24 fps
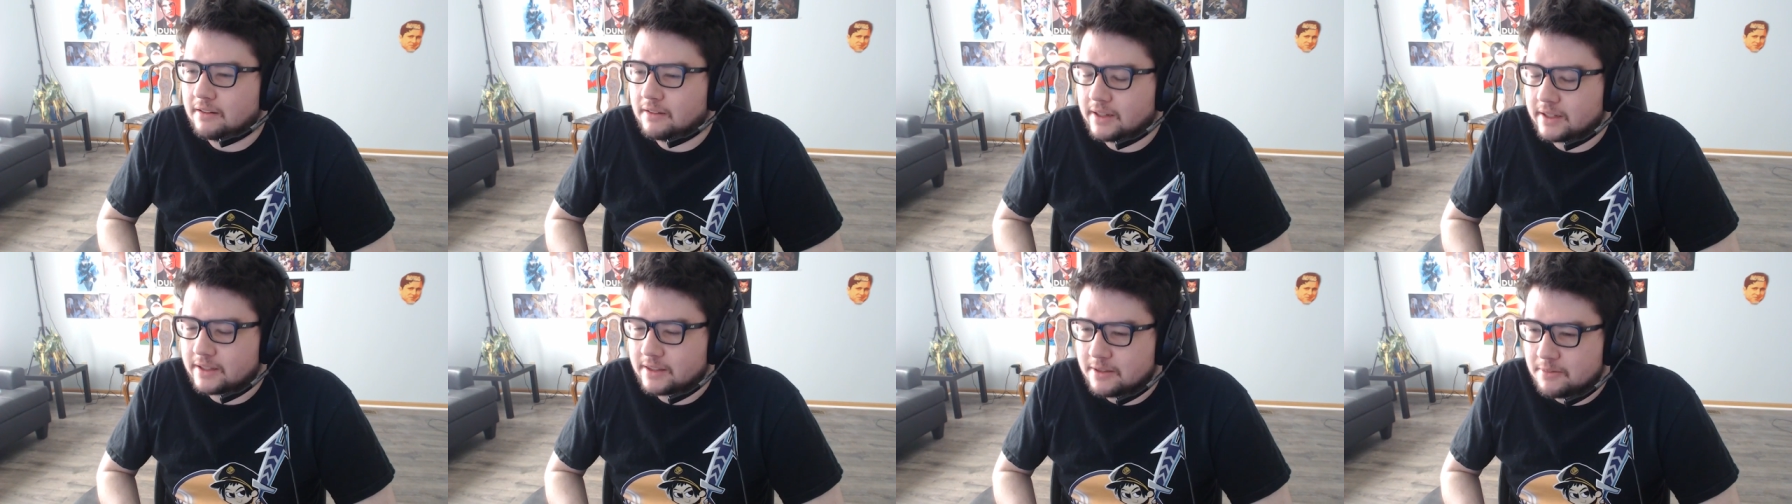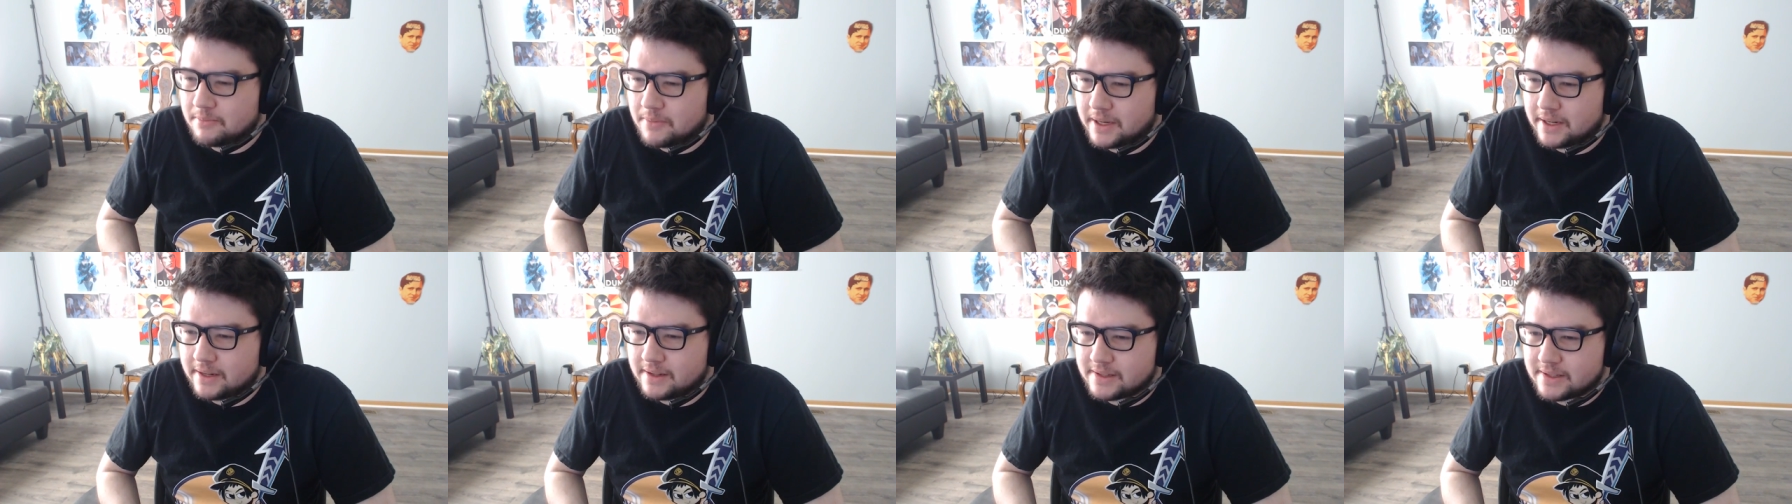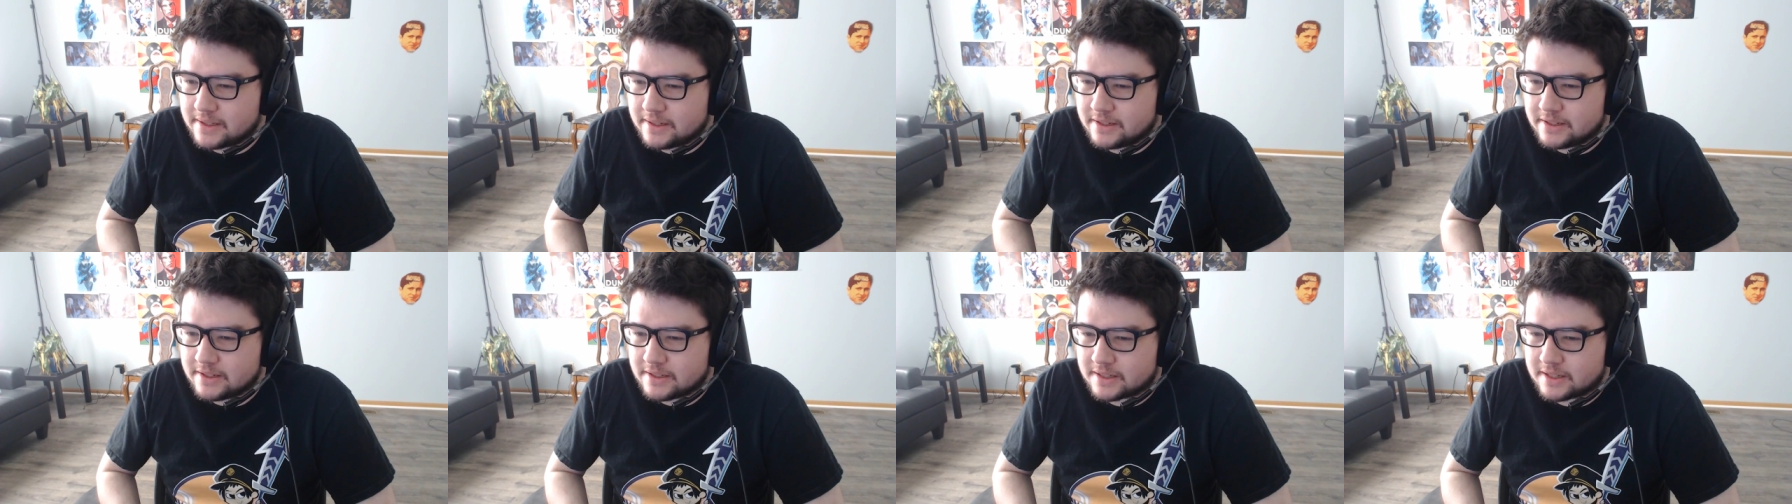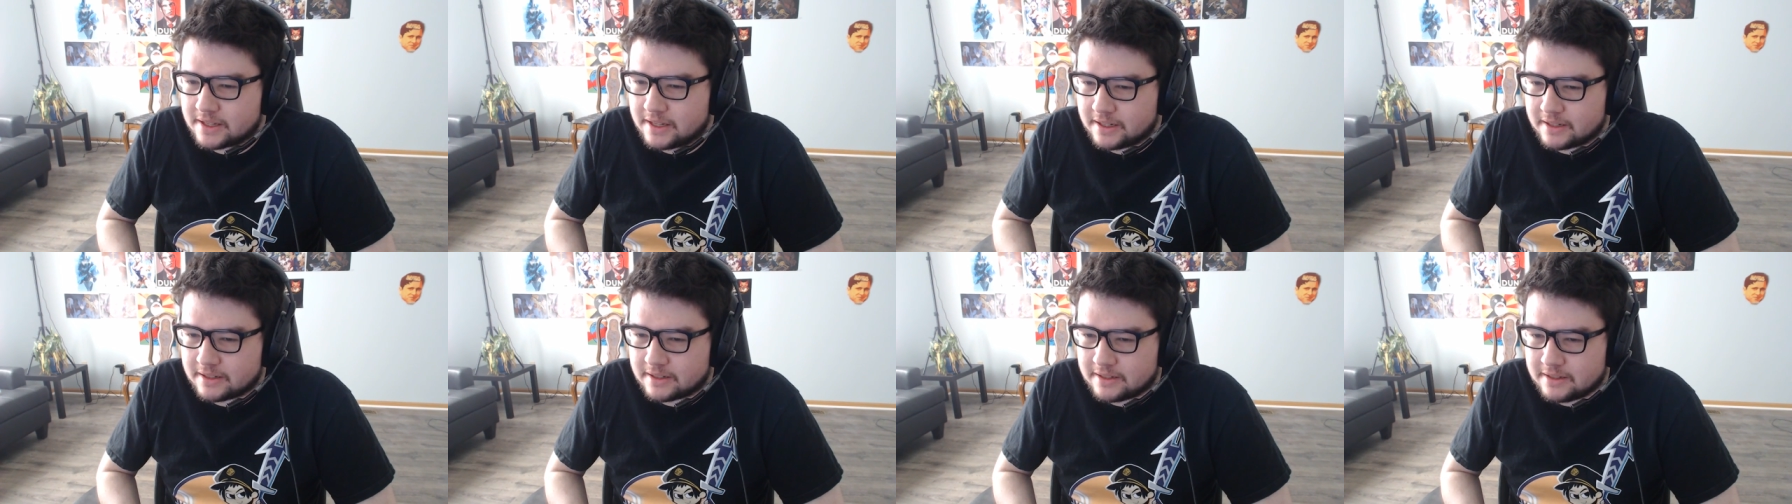Like the medicine just
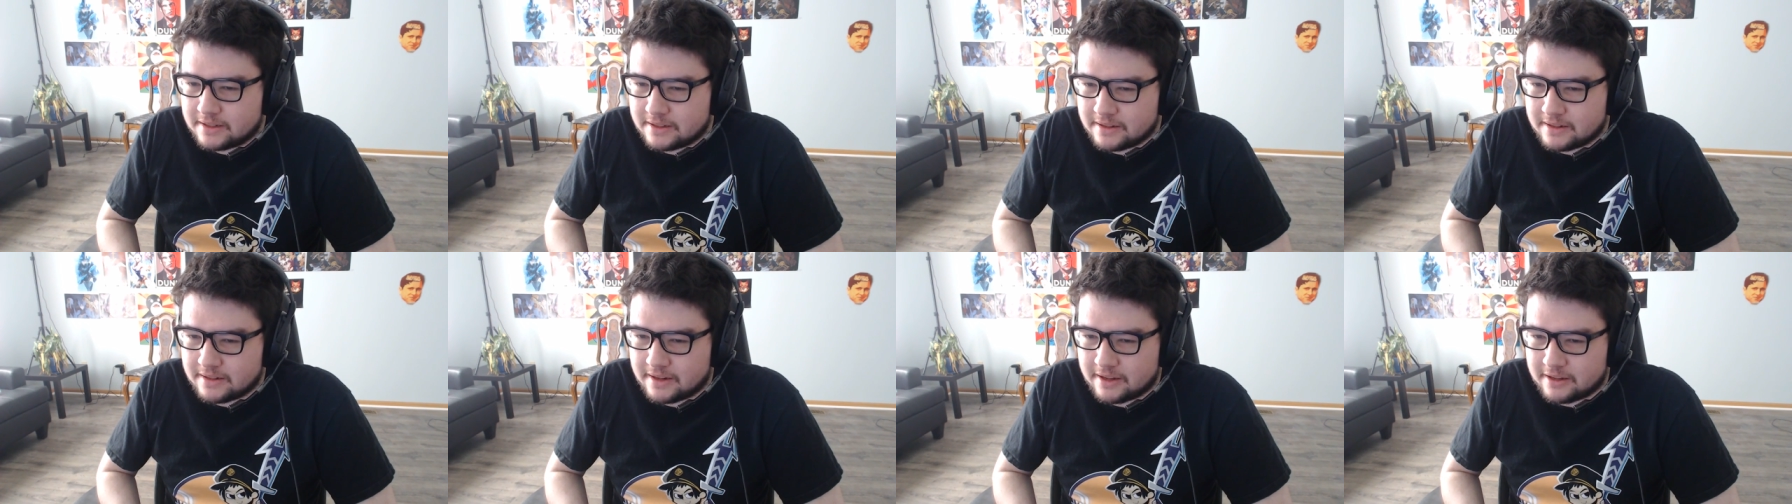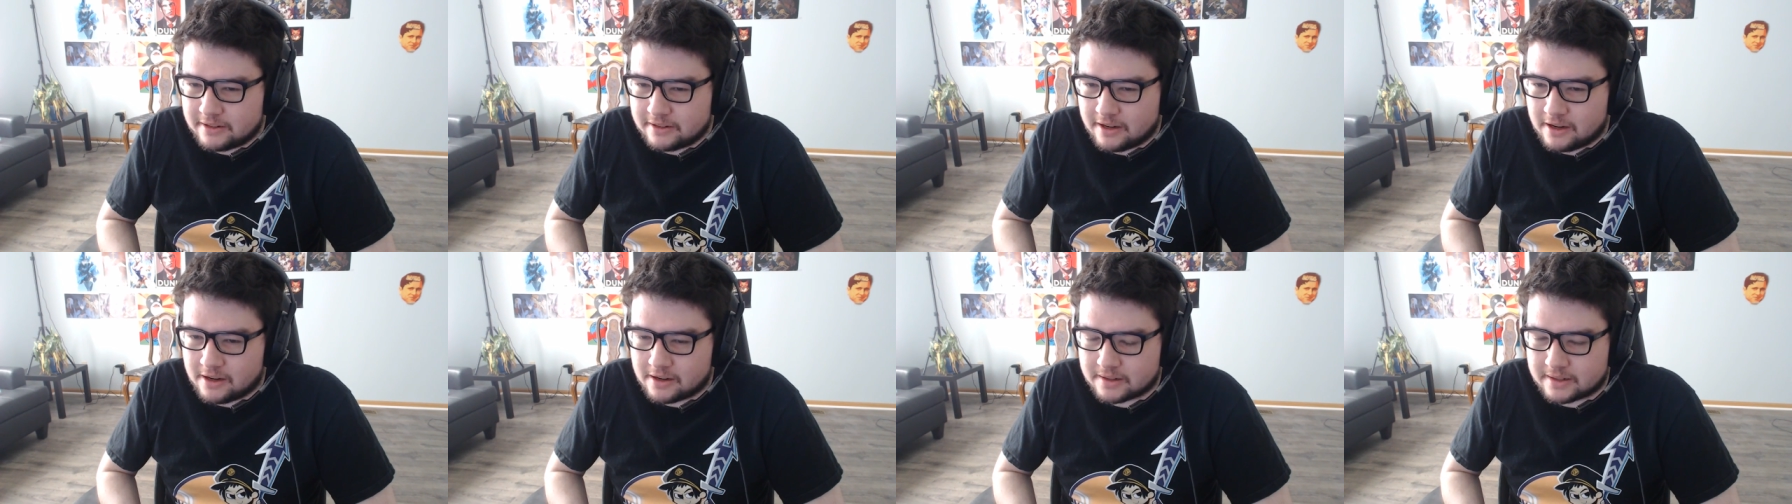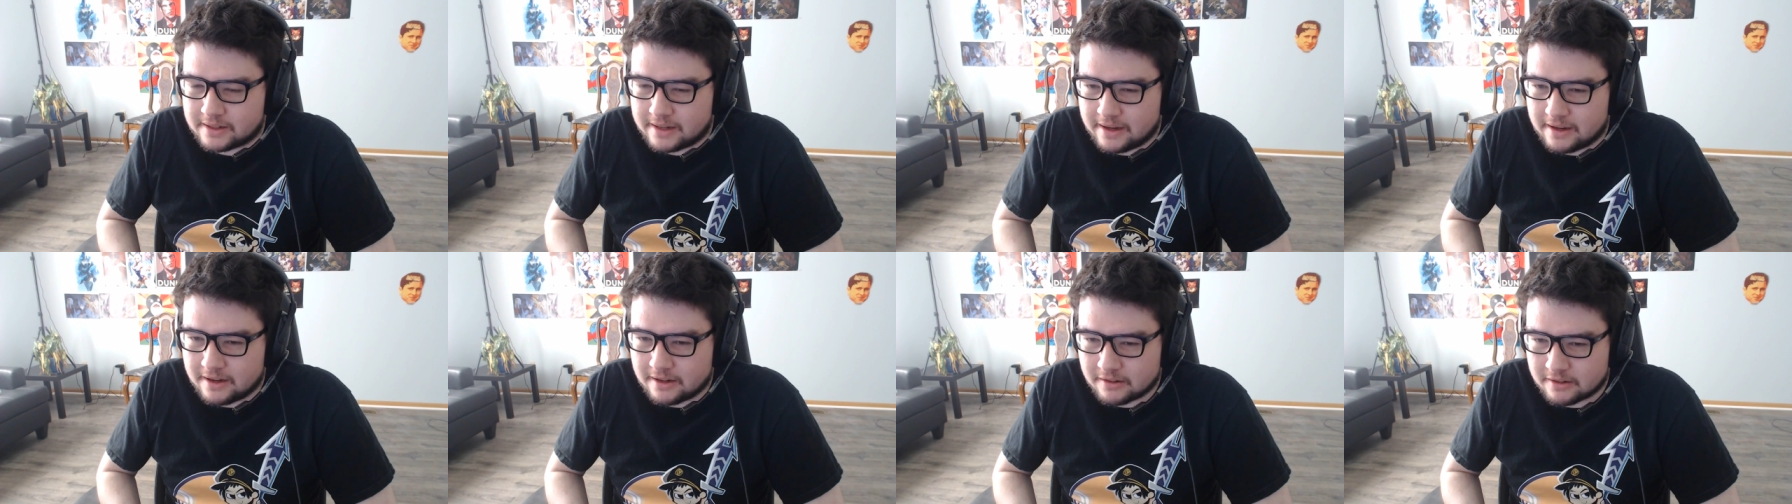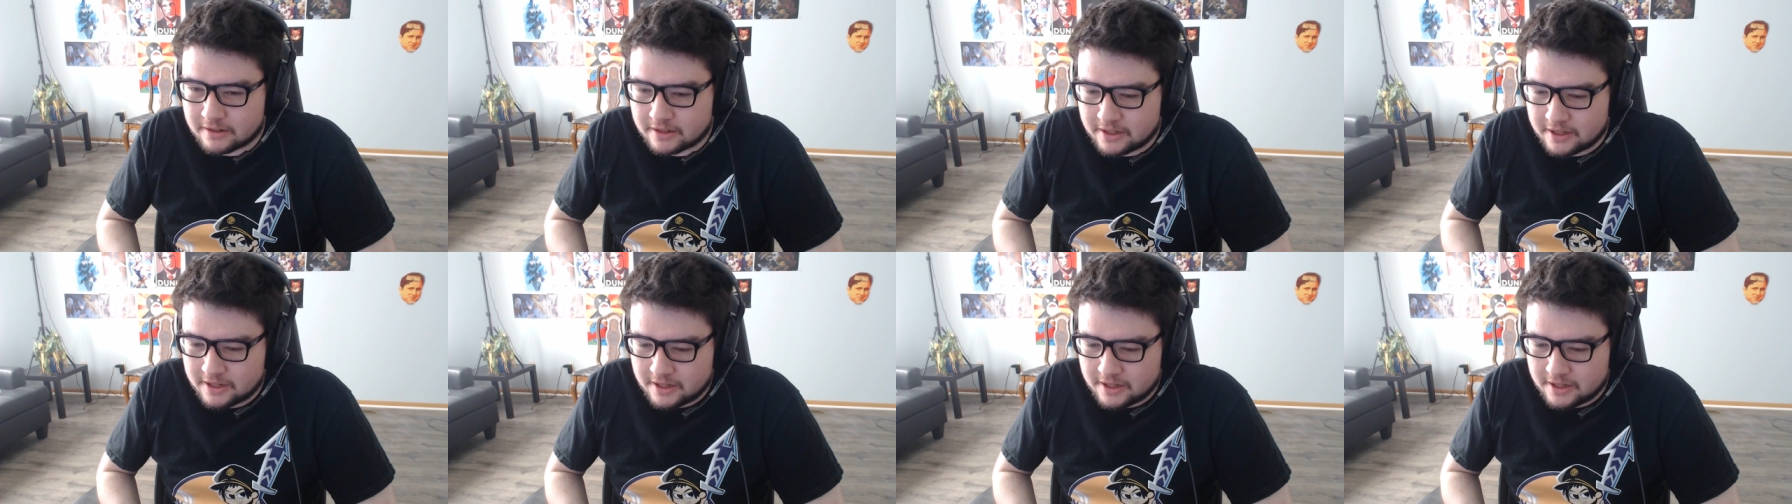kicked in and I knocked out.